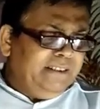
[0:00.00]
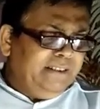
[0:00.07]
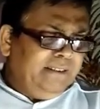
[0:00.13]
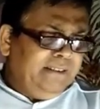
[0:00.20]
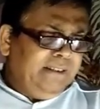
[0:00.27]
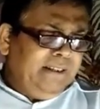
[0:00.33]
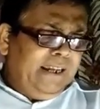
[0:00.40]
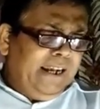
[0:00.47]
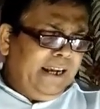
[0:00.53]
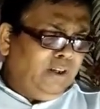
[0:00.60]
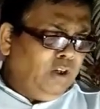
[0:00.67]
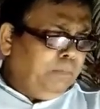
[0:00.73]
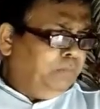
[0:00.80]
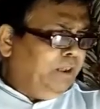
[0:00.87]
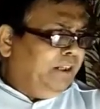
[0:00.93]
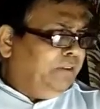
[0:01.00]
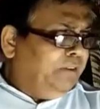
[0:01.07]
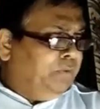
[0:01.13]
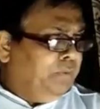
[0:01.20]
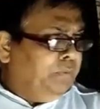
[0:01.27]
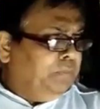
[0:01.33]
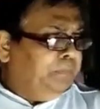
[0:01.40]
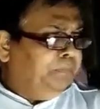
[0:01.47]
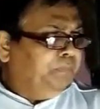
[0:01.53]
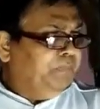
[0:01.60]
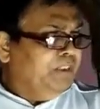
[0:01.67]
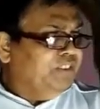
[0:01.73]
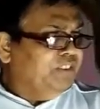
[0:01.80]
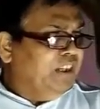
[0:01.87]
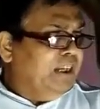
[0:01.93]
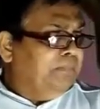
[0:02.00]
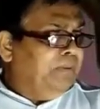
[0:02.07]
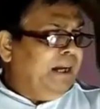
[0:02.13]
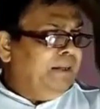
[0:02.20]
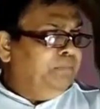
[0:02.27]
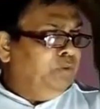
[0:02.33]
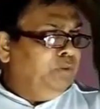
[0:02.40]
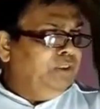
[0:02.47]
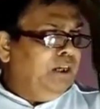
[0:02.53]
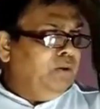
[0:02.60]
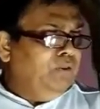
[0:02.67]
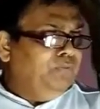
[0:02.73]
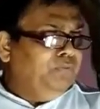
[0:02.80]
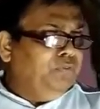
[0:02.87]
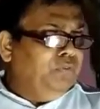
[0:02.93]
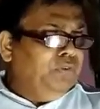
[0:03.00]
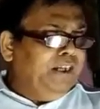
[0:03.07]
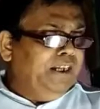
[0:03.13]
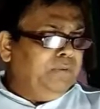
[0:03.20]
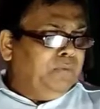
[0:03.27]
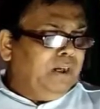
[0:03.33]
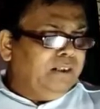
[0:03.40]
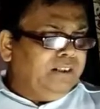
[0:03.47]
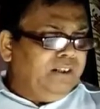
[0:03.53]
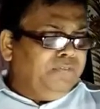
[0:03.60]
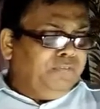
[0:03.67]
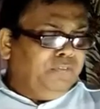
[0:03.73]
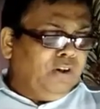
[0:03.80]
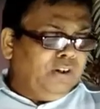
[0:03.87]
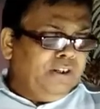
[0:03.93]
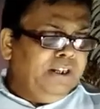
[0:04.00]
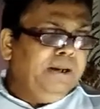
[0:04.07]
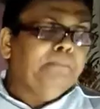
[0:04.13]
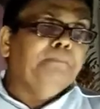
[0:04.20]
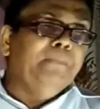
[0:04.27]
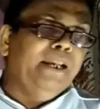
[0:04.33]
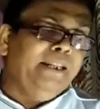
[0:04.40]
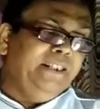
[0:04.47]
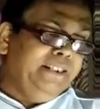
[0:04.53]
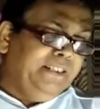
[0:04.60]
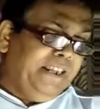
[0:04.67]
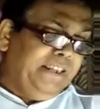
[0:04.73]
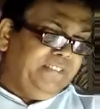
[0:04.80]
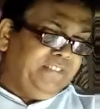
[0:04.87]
adapted to survive without food and water for many days.